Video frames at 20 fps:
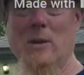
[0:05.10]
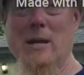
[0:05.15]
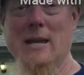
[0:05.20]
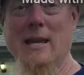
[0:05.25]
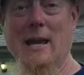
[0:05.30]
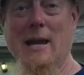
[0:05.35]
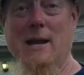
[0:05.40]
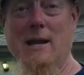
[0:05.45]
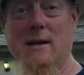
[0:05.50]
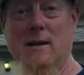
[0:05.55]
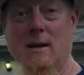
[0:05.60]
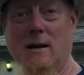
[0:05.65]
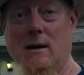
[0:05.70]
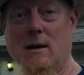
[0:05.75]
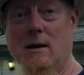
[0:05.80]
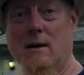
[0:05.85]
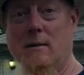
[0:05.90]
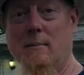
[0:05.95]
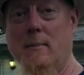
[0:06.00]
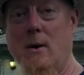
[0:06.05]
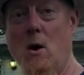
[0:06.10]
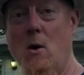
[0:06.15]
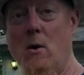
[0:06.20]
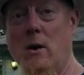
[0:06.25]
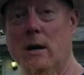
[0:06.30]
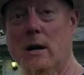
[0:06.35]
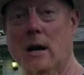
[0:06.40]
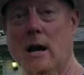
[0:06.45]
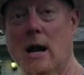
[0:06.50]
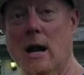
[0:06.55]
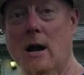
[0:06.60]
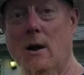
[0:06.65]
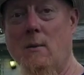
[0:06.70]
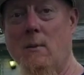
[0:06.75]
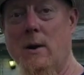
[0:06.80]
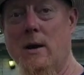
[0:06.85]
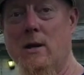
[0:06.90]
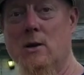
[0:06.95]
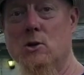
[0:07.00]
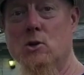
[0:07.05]
weekend, uh, Mahogan and I
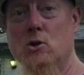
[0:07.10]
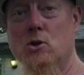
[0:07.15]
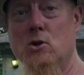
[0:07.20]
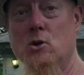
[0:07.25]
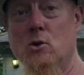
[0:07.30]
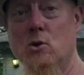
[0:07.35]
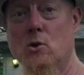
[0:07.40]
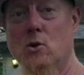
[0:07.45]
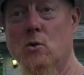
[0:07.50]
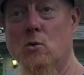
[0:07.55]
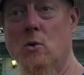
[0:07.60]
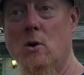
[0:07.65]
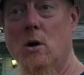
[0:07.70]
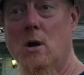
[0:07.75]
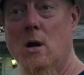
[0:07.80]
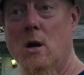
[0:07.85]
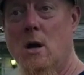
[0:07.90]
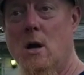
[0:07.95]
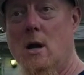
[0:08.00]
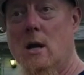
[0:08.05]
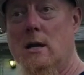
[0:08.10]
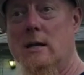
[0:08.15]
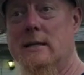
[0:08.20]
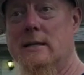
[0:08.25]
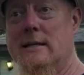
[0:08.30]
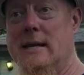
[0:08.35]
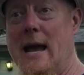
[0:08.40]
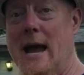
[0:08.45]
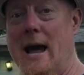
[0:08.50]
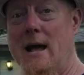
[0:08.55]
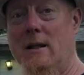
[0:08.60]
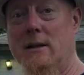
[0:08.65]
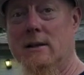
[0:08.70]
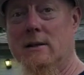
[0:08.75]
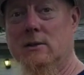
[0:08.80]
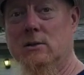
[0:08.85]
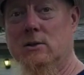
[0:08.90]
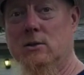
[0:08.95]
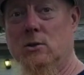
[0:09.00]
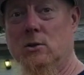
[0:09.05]
went to
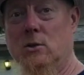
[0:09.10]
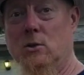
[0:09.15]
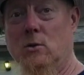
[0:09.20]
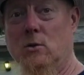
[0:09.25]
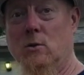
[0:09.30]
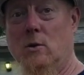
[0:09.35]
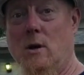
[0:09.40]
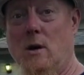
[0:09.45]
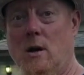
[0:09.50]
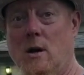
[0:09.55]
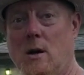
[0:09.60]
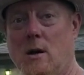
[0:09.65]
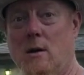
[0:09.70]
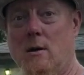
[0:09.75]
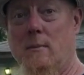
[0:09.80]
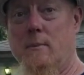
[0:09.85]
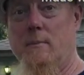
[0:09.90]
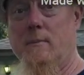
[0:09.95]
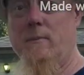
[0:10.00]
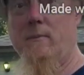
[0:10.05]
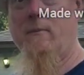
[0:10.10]
Dallas to um,